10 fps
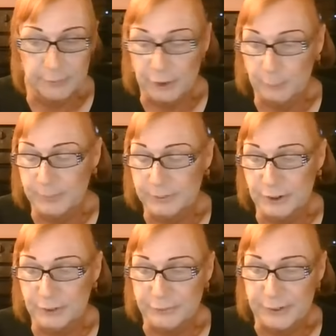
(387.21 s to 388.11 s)
or it could be
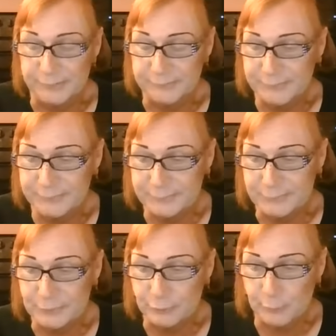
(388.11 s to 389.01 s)
genitalia
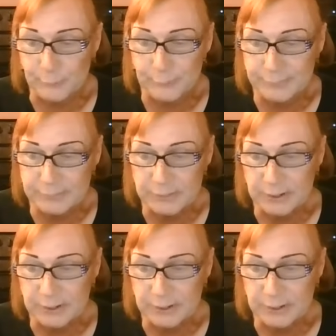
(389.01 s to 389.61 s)
dysphoria.